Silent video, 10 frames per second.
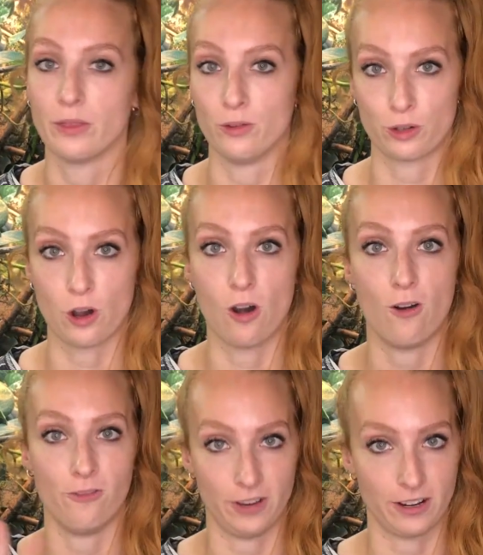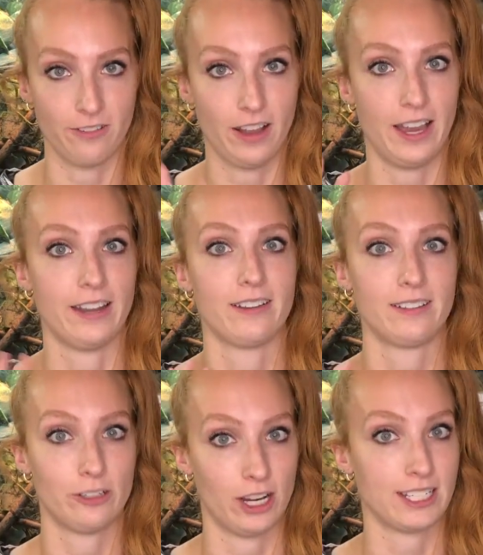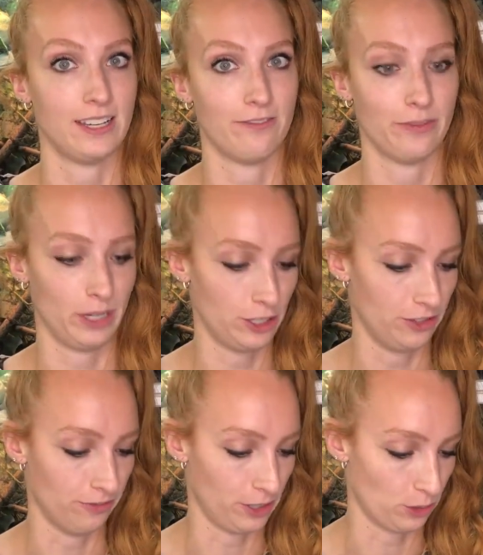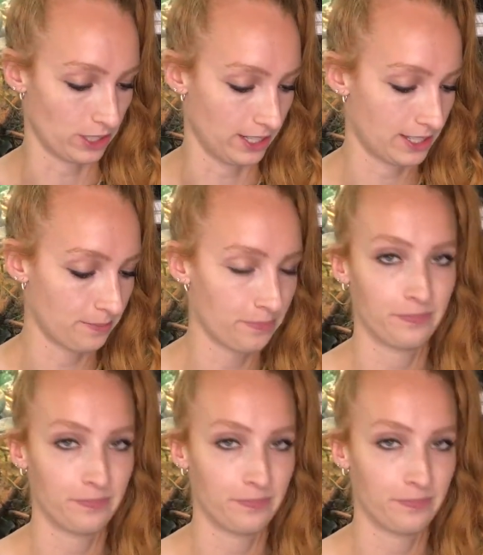Those are all verified, correct information resources.